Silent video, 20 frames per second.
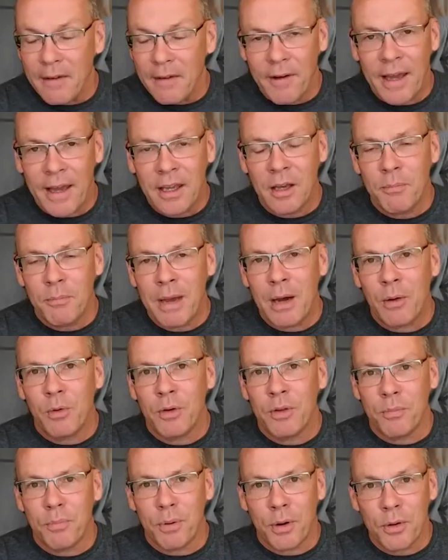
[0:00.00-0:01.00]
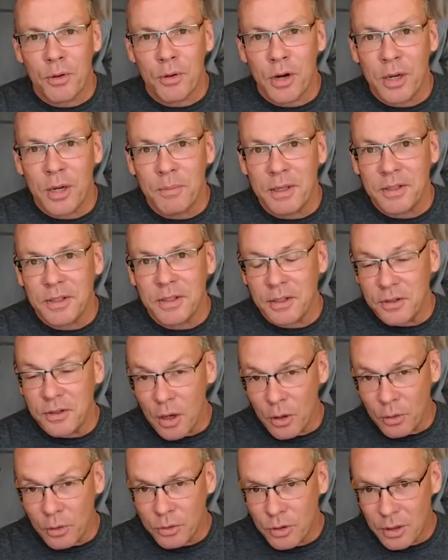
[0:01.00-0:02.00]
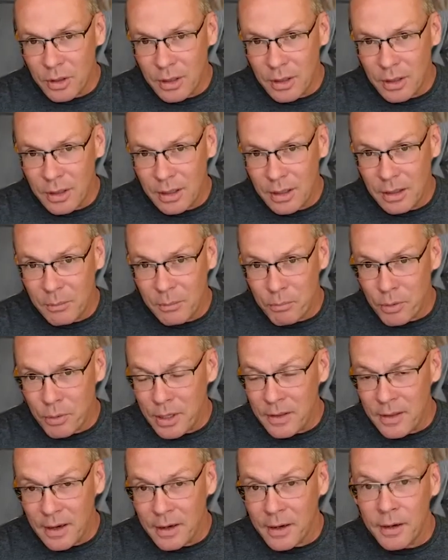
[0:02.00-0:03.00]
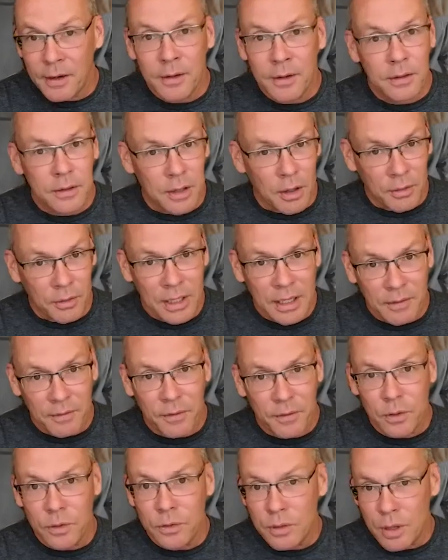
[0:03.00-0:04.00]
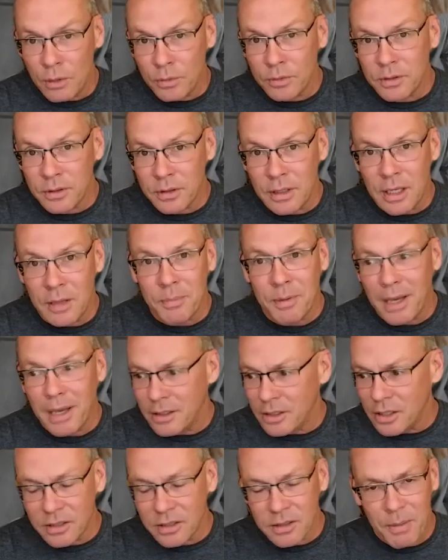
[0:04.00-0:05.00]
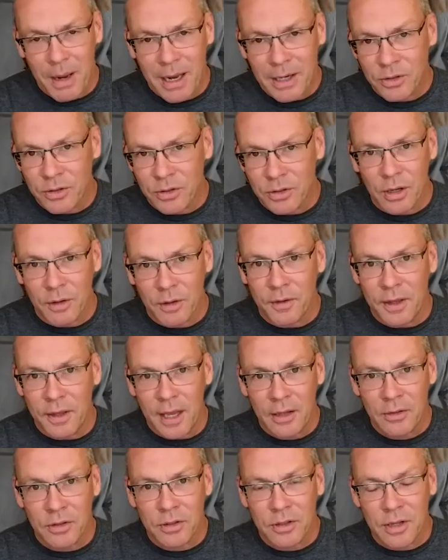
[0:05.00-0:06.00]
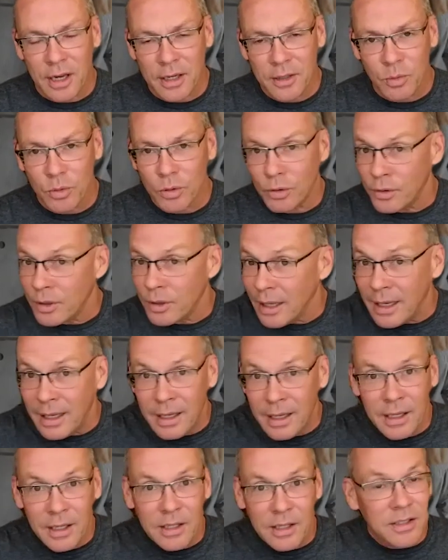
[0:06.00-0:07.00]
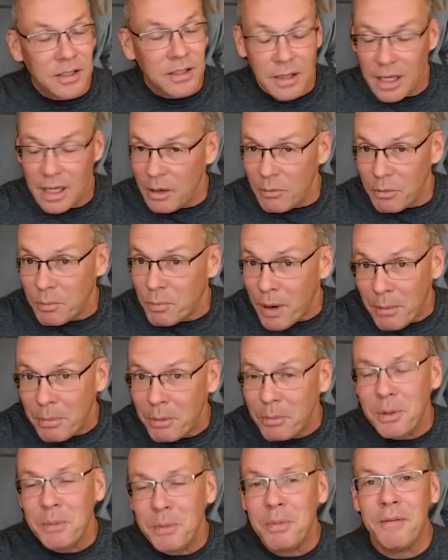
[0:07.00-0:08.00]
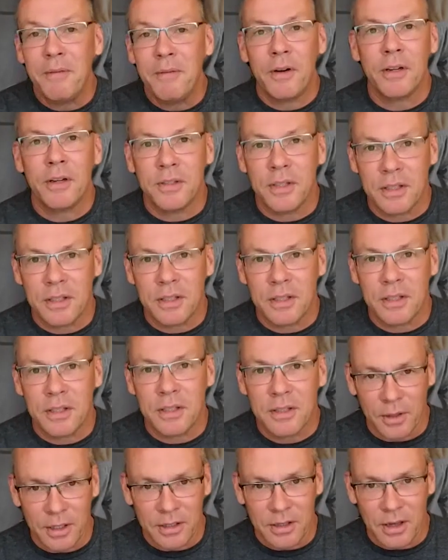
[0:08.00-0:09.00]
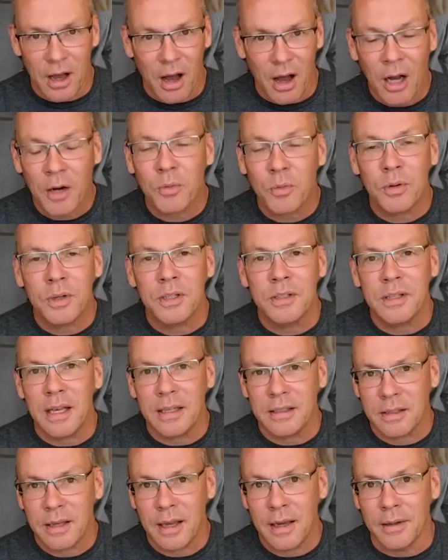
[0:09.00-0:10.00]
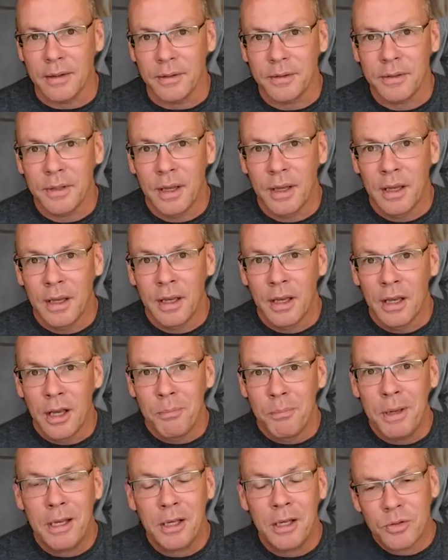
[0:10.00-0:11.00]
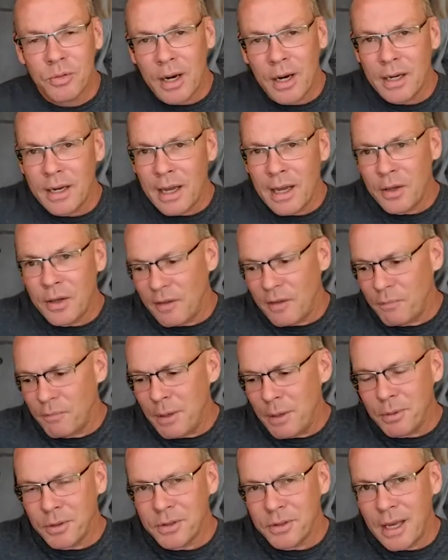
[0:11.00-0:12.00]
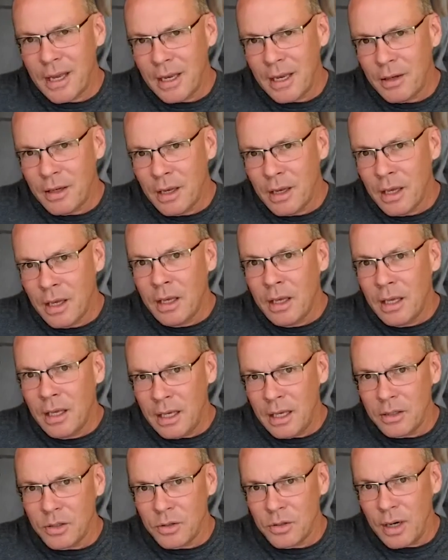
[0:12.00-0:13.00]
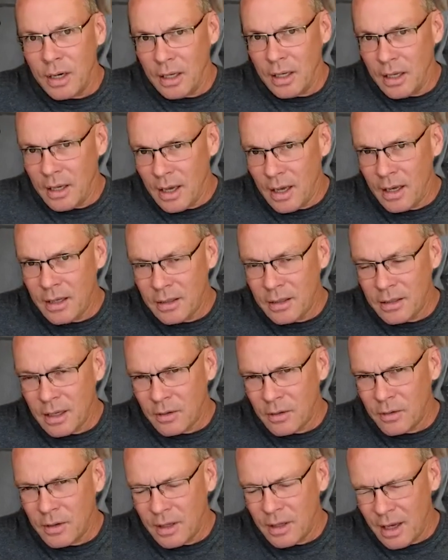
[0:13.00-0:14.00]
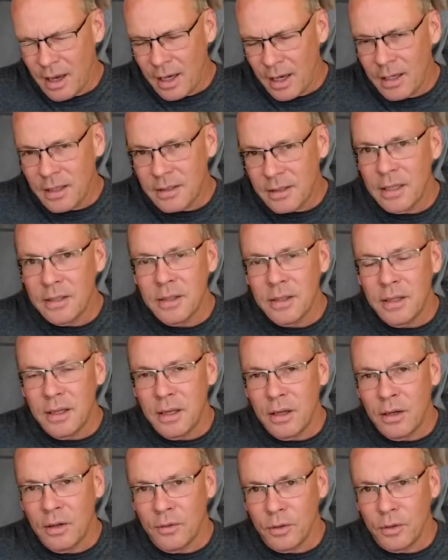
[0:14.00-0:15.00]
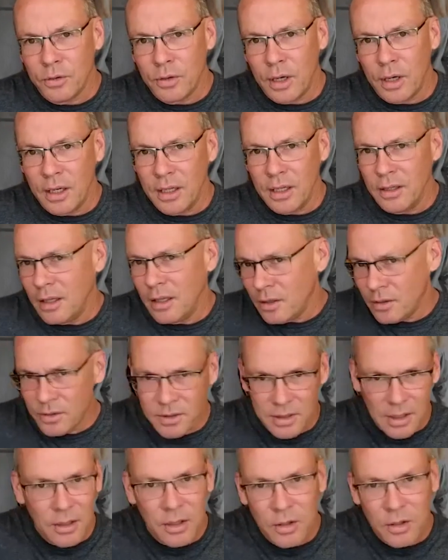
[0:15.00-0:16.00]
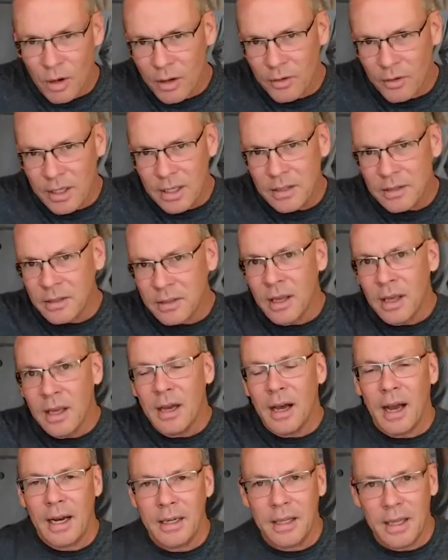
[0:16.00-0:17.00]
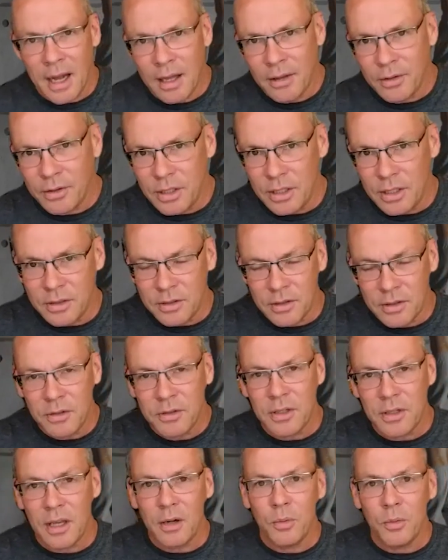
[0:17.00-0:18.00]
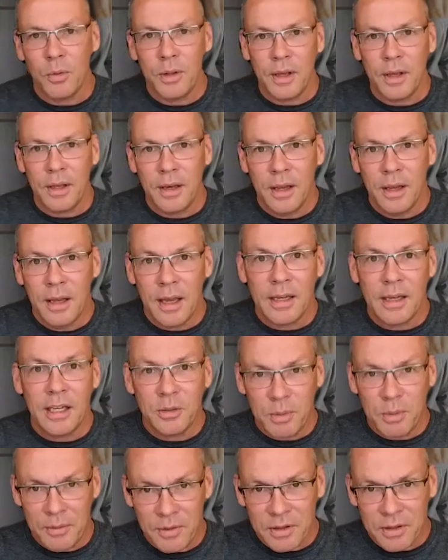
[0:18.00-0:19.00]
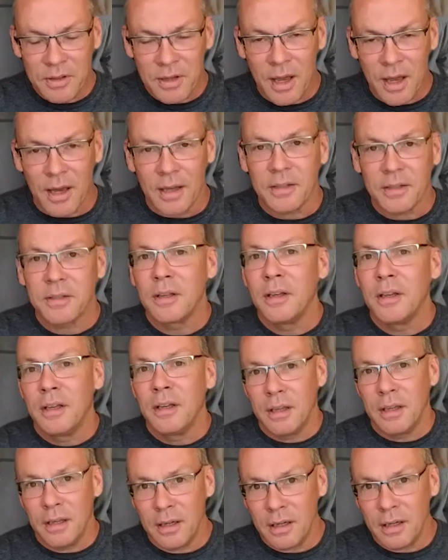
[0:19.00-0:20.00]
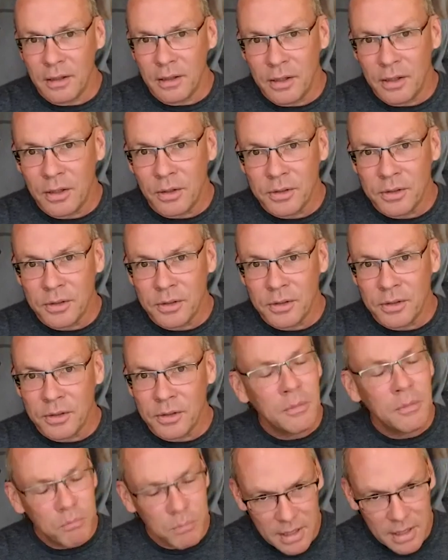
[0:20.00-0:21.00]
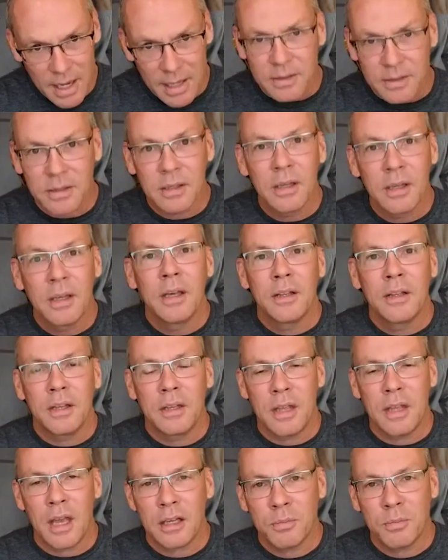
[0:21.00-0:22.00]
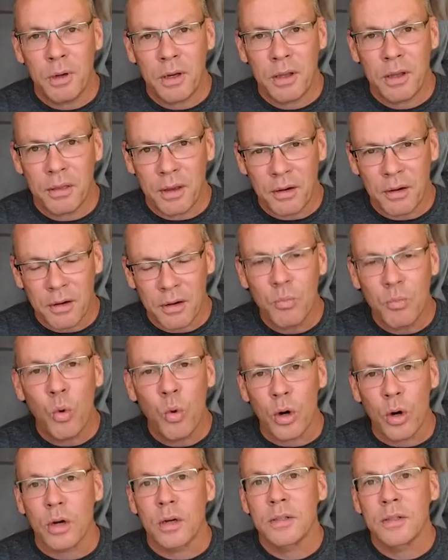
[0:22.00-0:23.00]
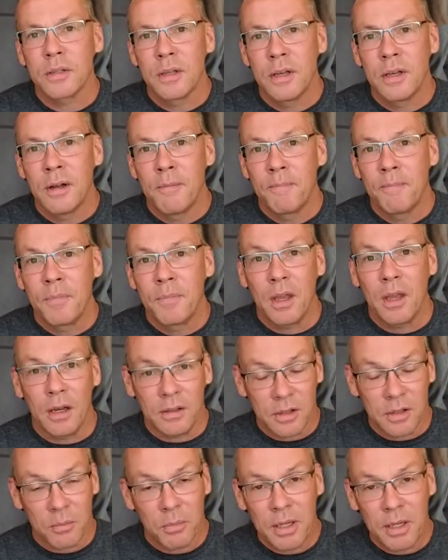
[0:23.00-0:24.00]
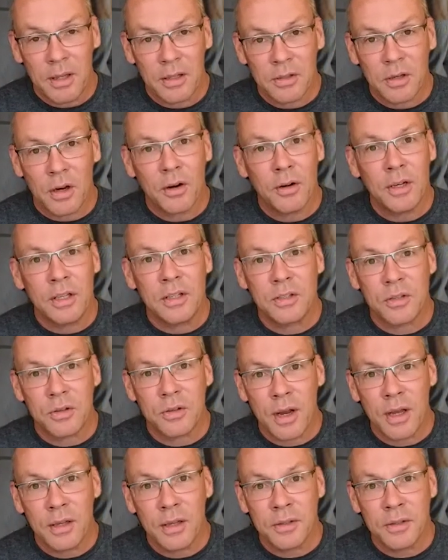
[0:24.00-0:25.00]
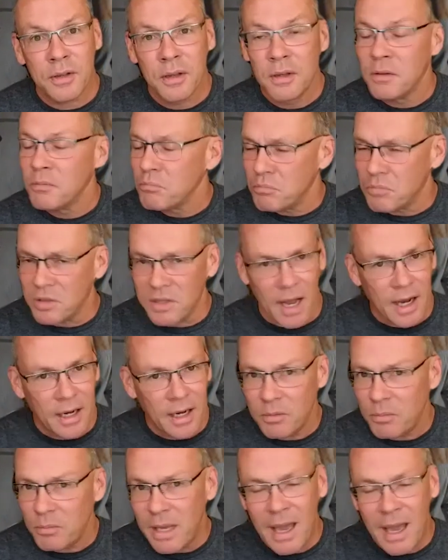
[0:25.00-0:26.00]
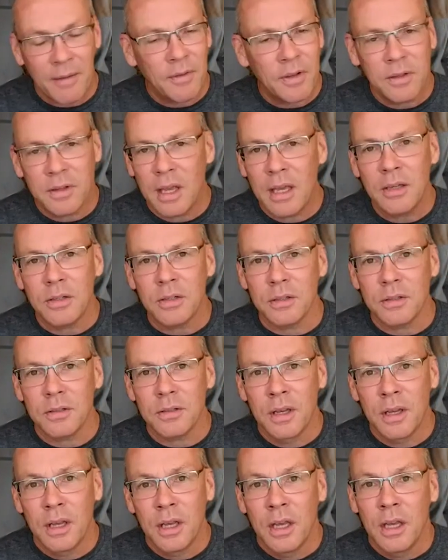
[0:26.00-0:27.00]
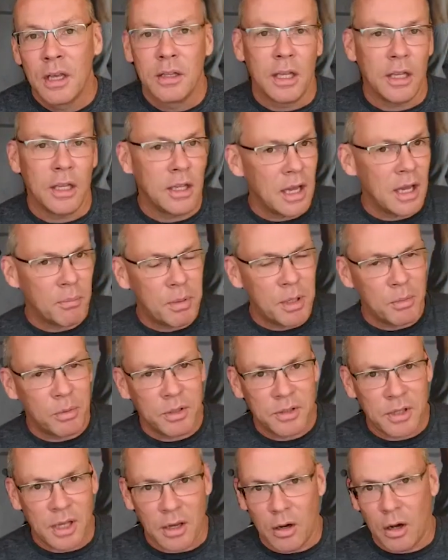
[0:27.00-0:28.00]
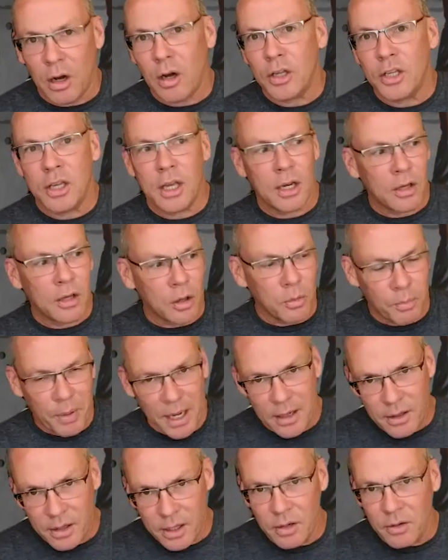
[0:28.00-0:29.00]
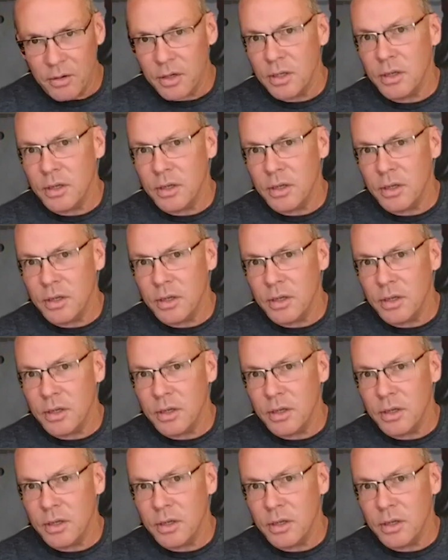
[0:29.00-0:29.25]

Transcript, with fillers: if I come out with a program that says, don't breathe air, don't eat food, don't sleep, and just smash yourself in the exercise world, it would probably be very successful, as awkward as that sounds. Because right now you have people saying, HIIT training, high intensity interval training. And then they'll sell you all these ideologies associated with it. And as we've discussed, in a clinical setting, yes, the textbook theory works. On somebody that's already stressed, it's not going to be advantageous. And you got people that say, oh, you got to go paleo